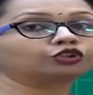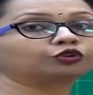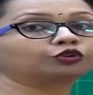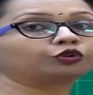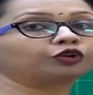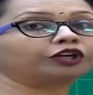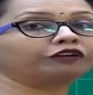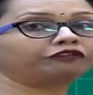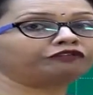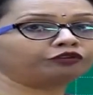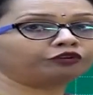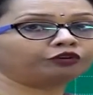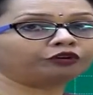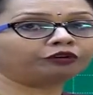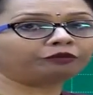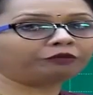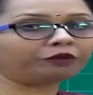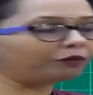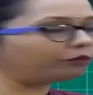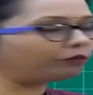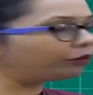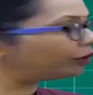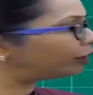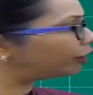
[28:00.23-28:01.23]
So if you
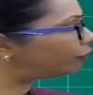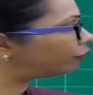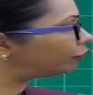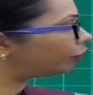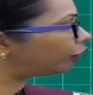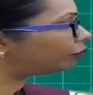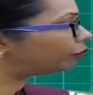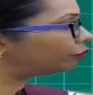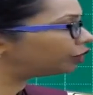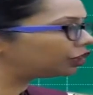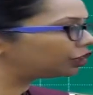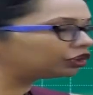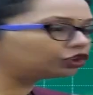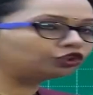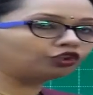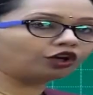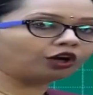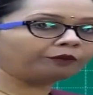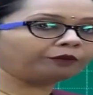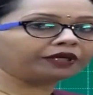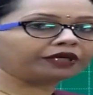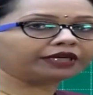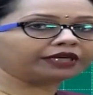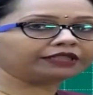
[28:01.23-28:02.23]
remember from this
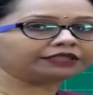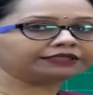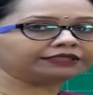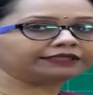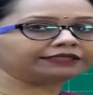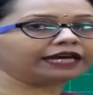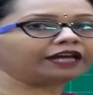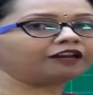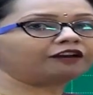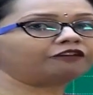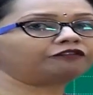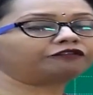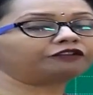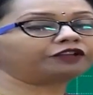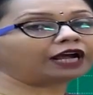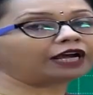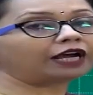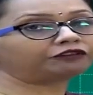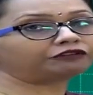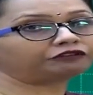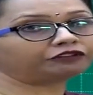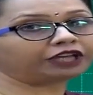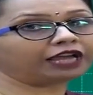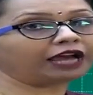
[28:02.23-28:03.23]
topic itself
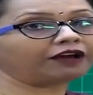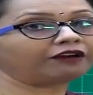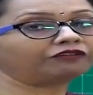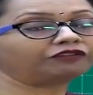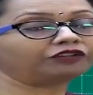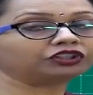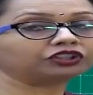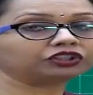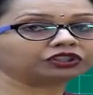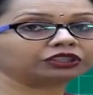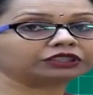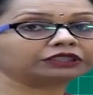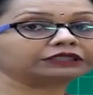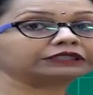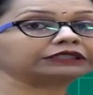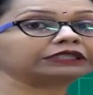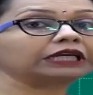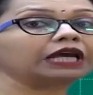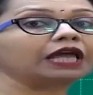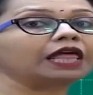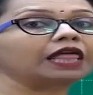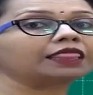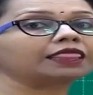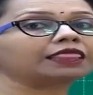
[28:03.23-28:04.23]
that we have
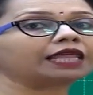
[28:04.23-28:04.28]
discussed